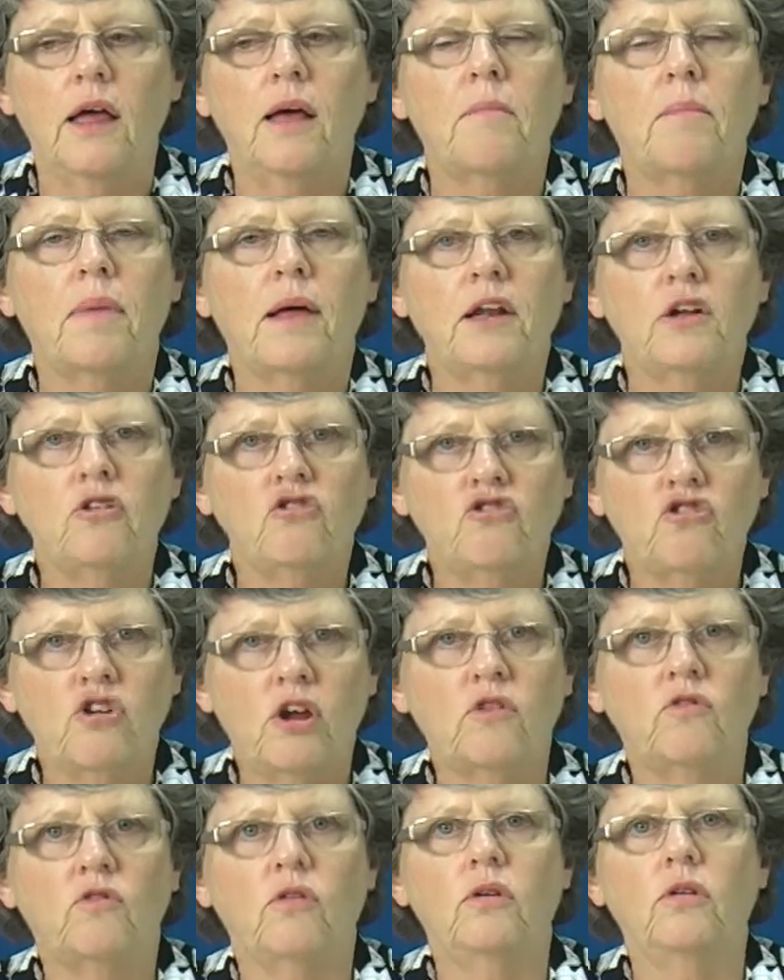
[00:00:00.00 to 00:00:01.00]
But in
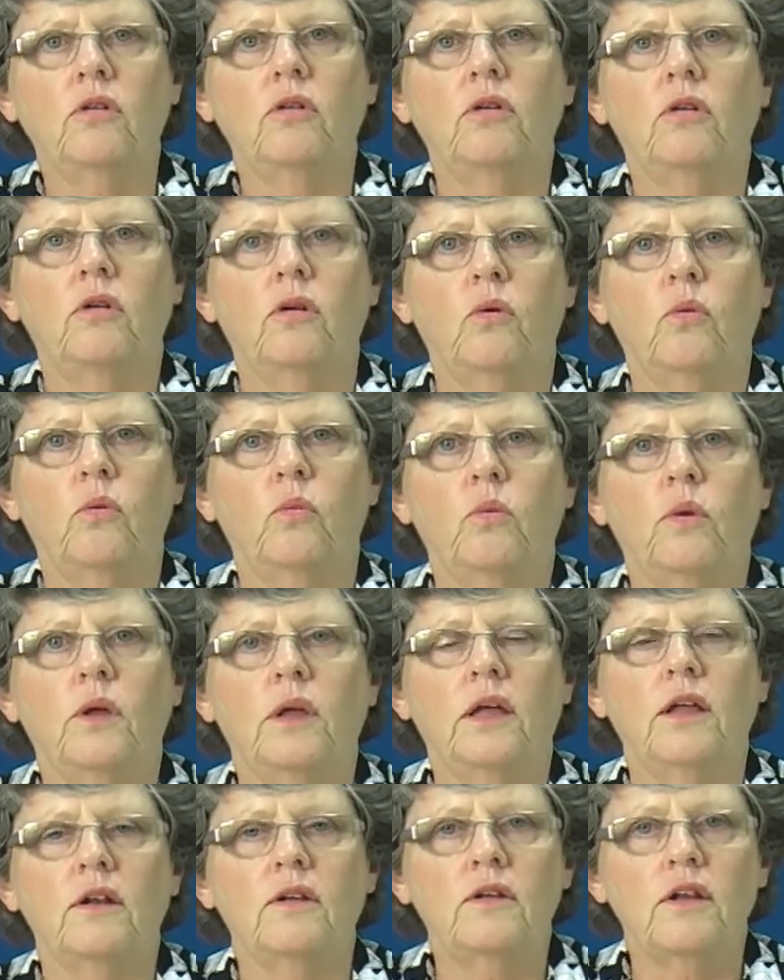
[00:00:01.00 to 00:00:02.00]
general, we
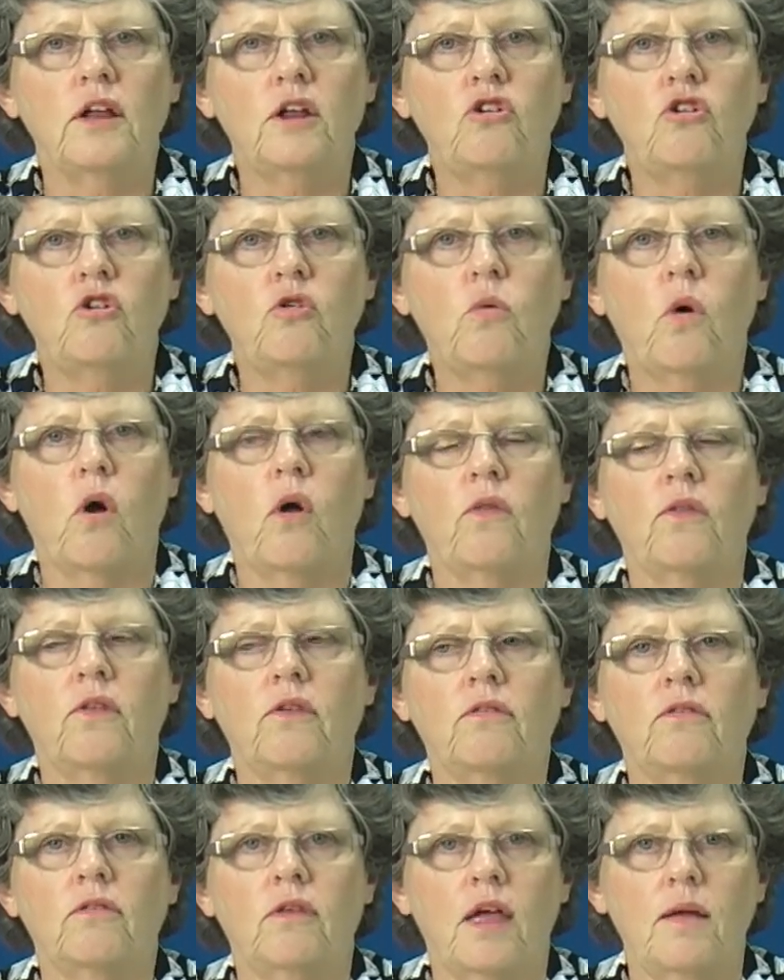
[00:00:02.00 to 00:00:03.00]
continue on
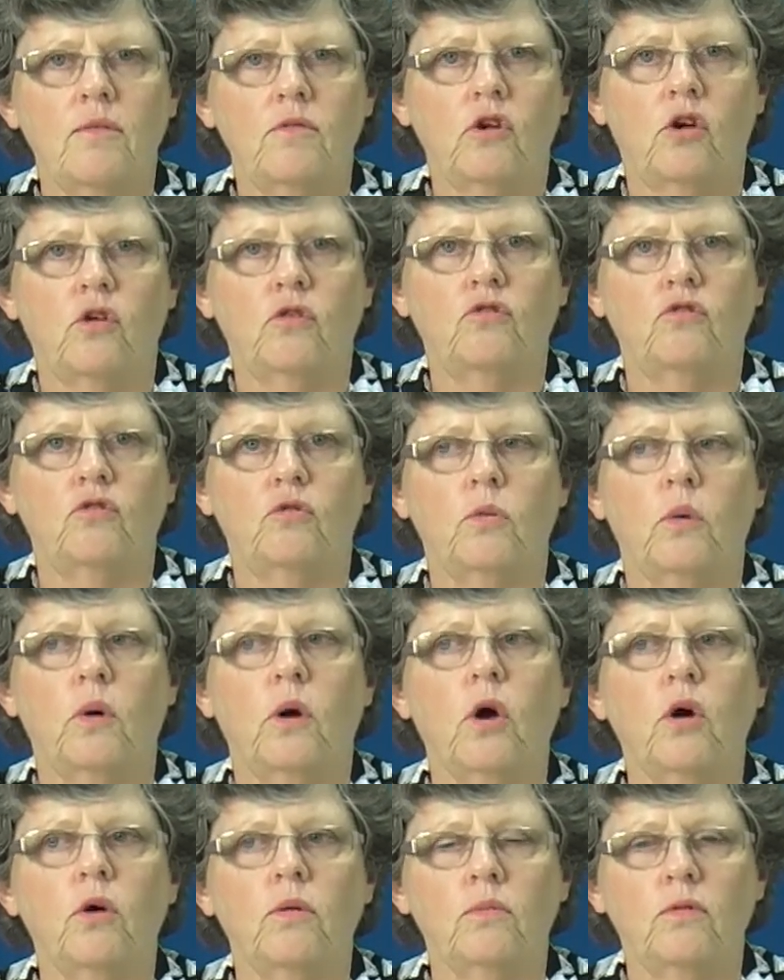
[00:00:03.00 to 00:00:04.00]
the same dose you were
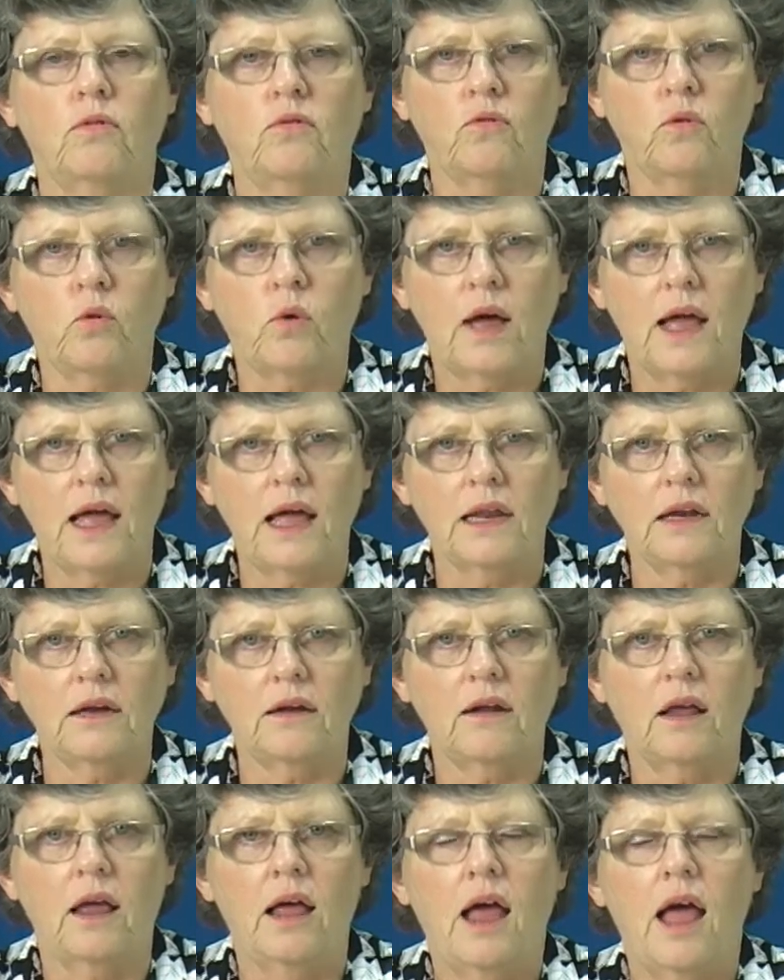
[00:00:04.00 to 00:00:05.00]
on
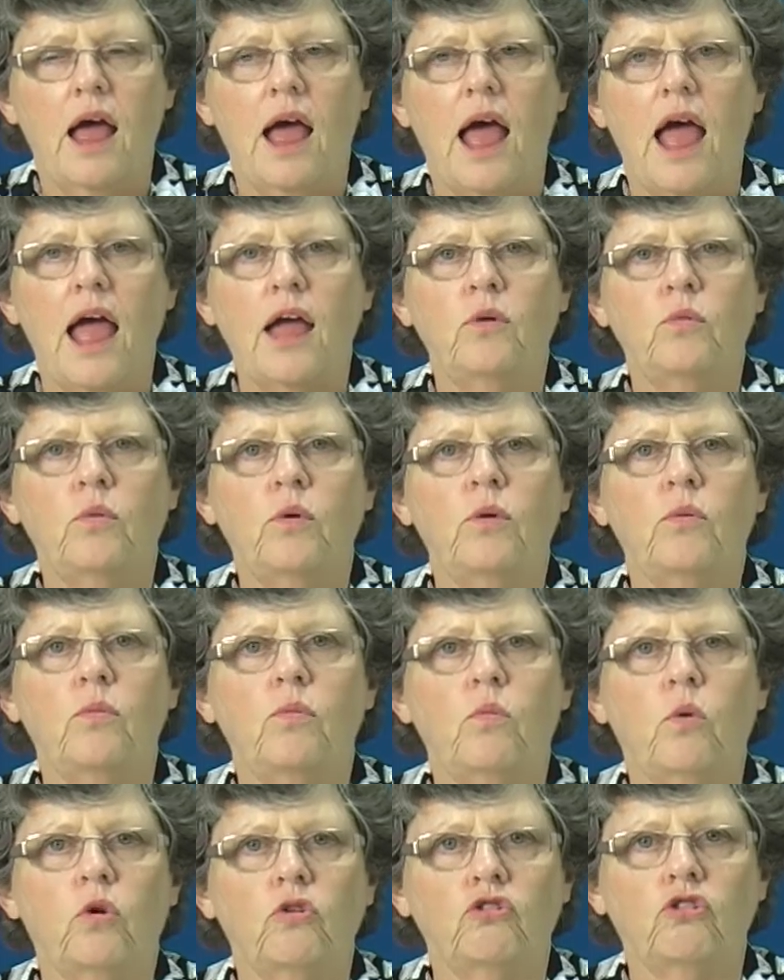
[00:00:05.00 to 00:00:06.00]
beforehand and we
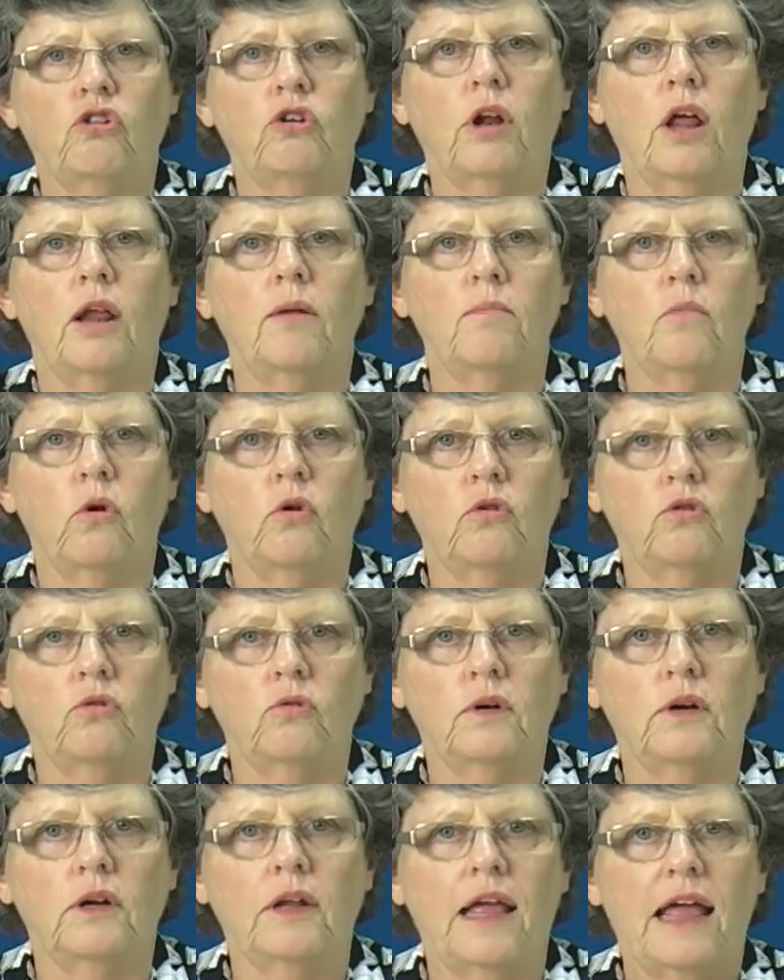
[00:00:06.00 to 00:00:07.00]
watch it and
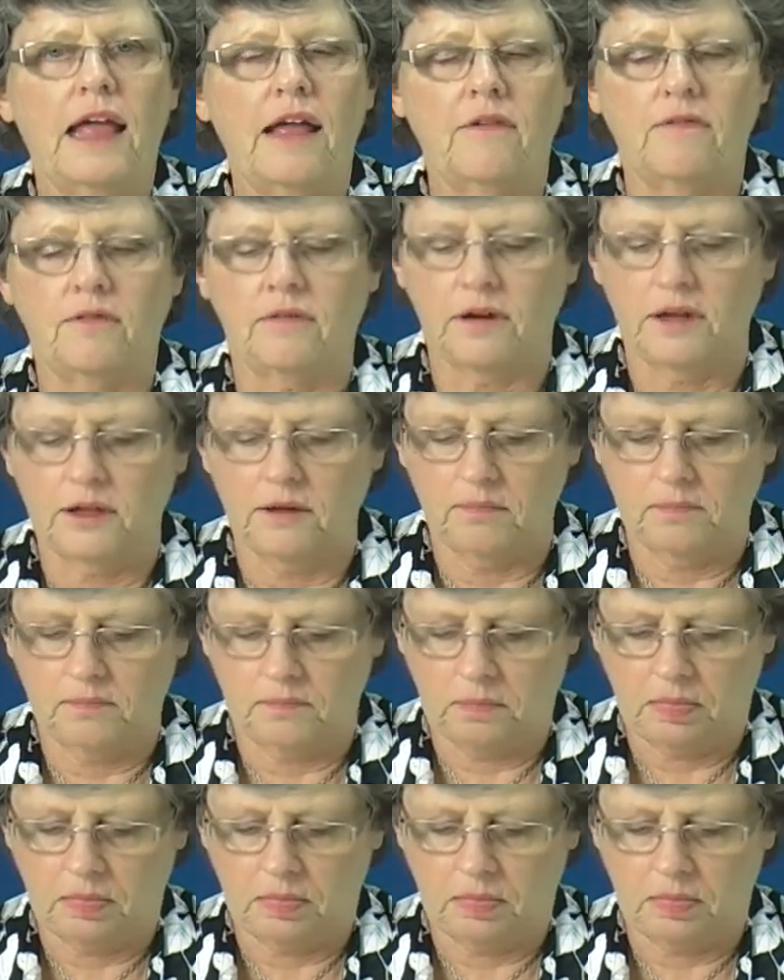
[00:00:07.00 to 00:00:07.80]
monitor it carefully.